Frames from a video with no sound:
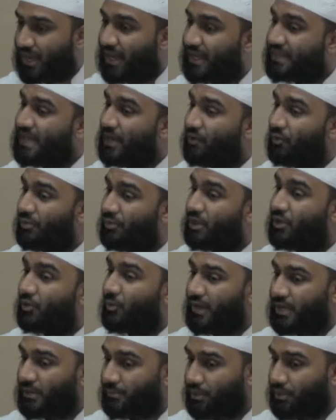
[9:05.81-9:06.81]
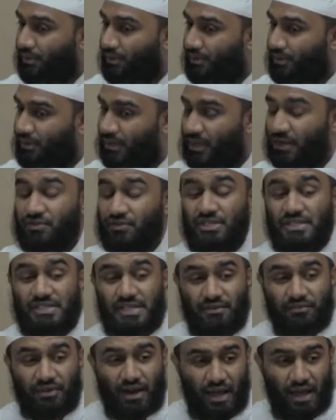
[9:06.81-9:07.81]
and that will be her waiting period, if she
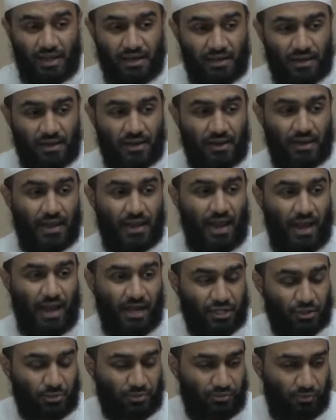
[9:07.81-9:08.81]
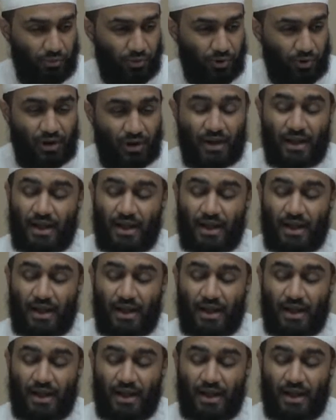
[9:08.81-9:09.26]
never had a hayd before.